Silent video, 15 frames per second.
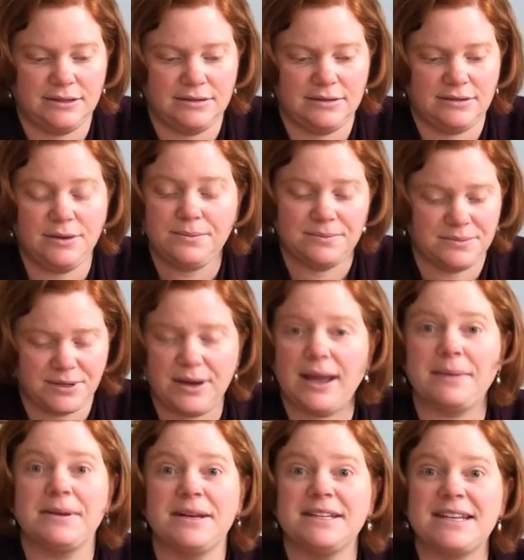I'm
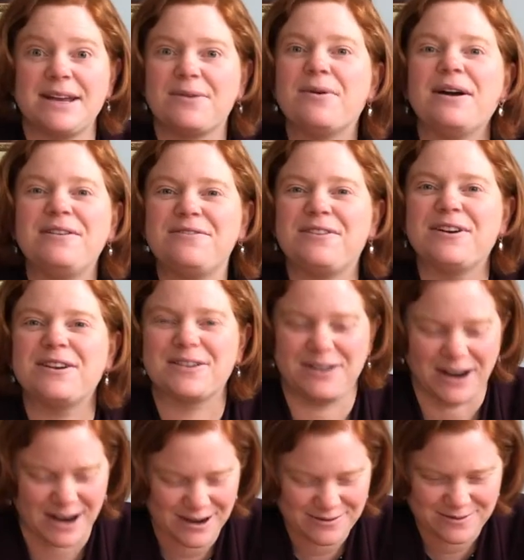going to take one
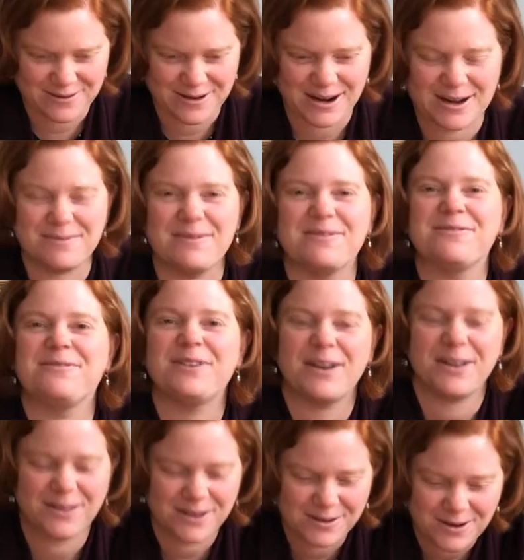photograph where I'm
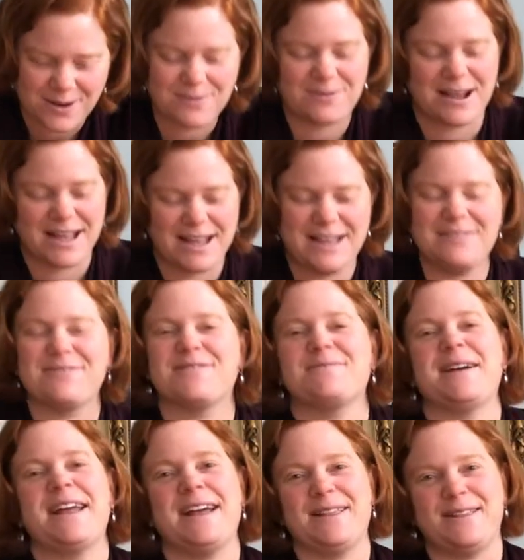further away from
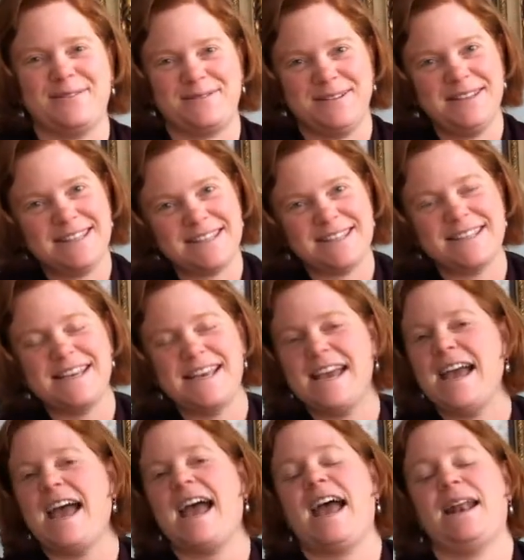my elephants,
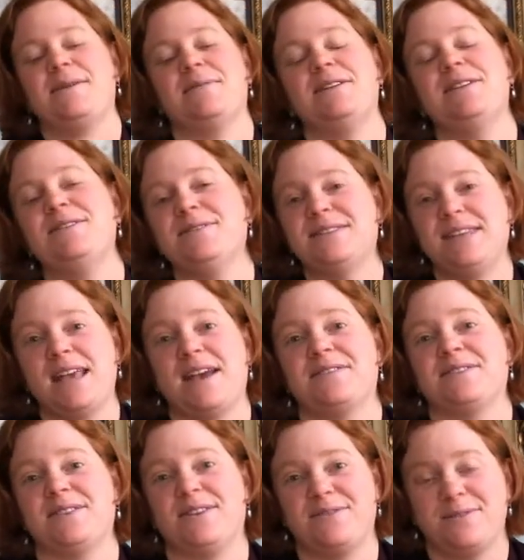and I'm going to use the
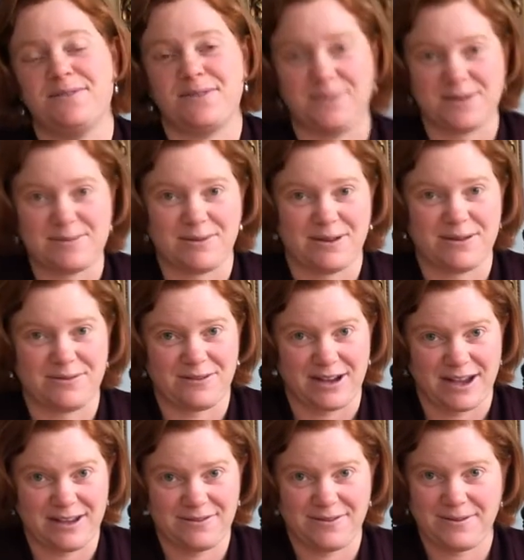f-stop of 3.5.
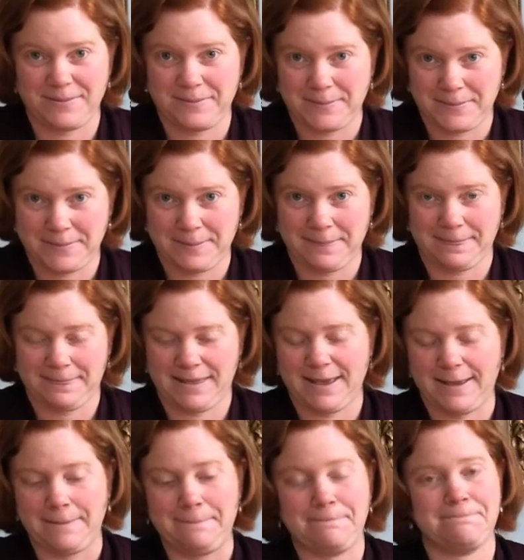
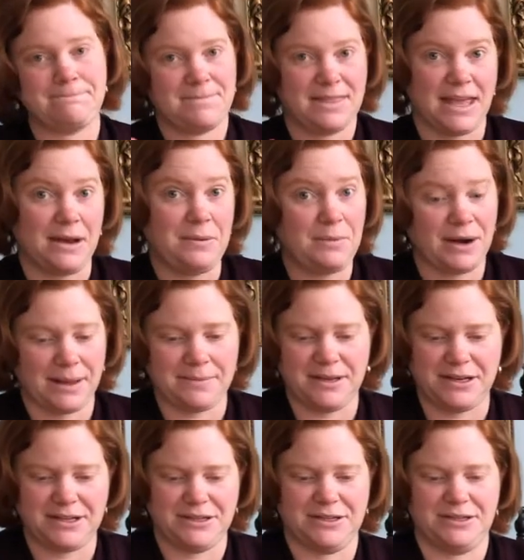Okay. Then what I'm going
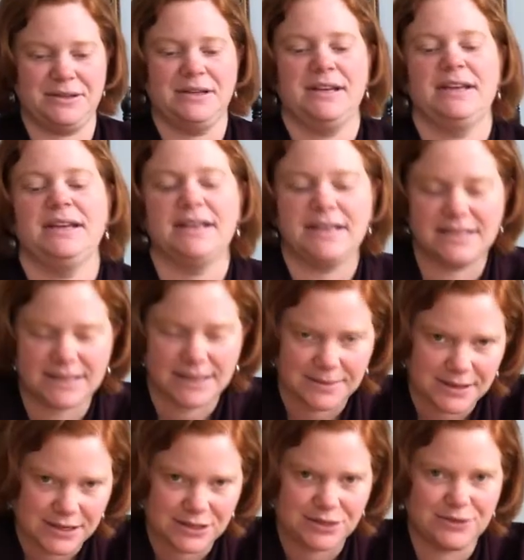to do is I'm going
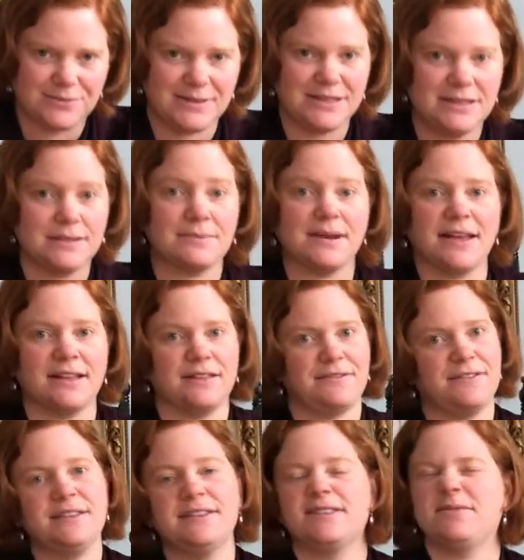to zoom into my
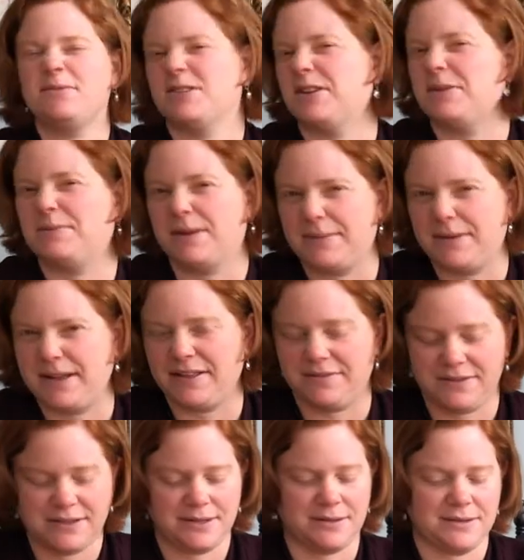elephants. So I'm just going to bring my
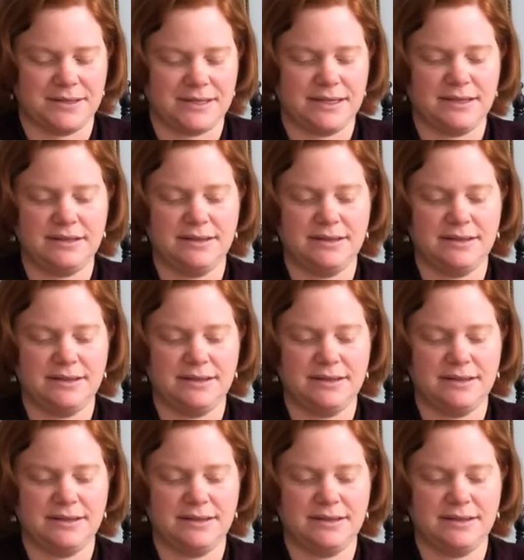elephants closer.